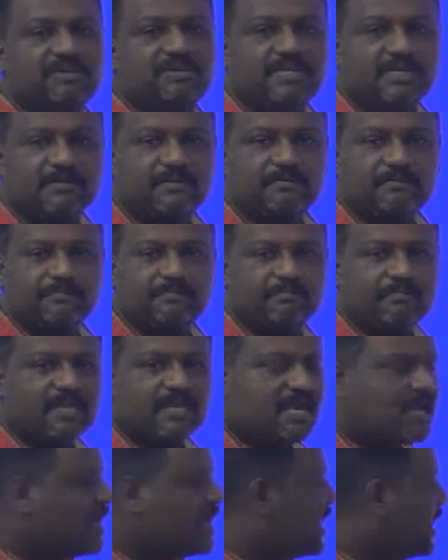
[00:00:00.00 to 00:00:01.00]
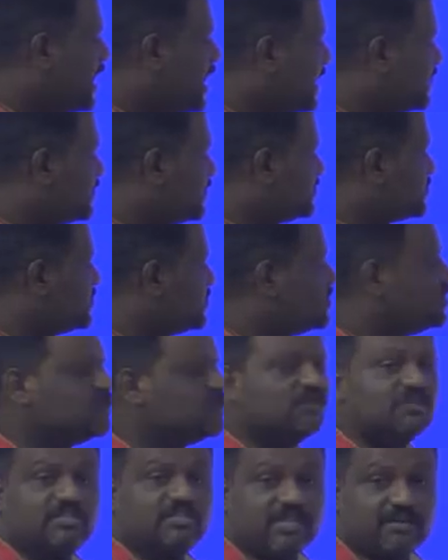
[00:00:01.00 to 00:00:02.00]
bit, and this is
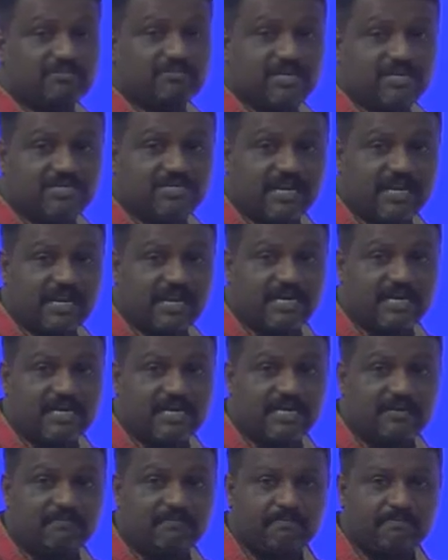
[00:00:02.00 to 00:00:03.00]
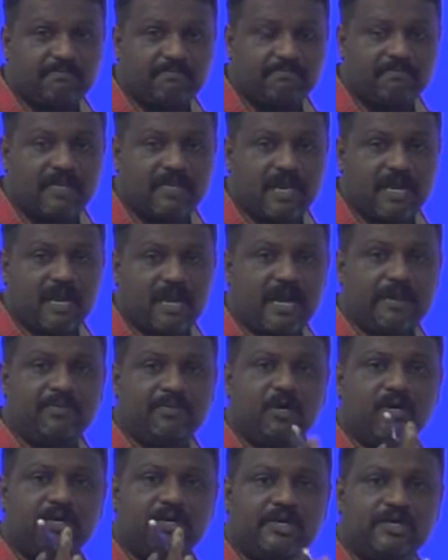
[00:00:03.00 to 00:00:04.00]
your segment selector. I am
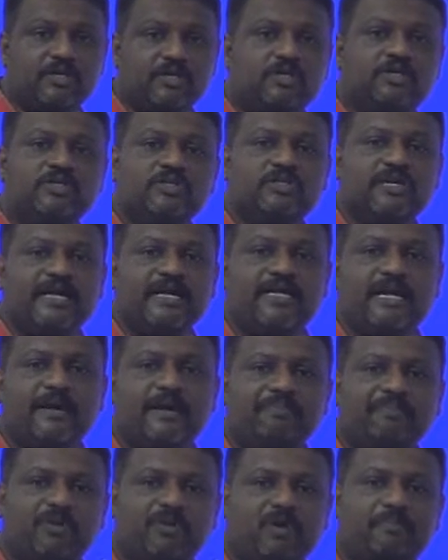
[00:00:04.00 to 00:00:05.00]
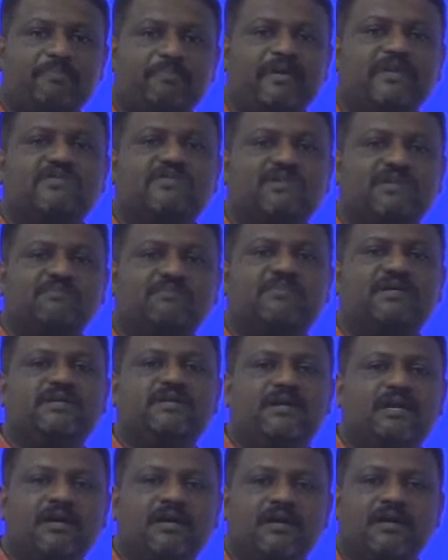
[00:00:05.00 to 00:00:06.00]
already told you that appropriate
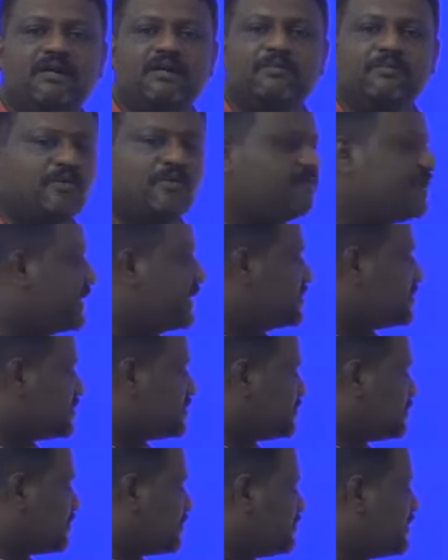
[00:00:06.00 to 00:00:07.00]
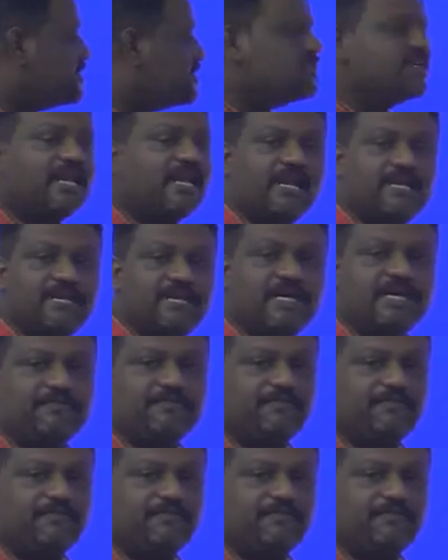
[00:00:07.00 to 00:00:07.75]
segment provides a segment selector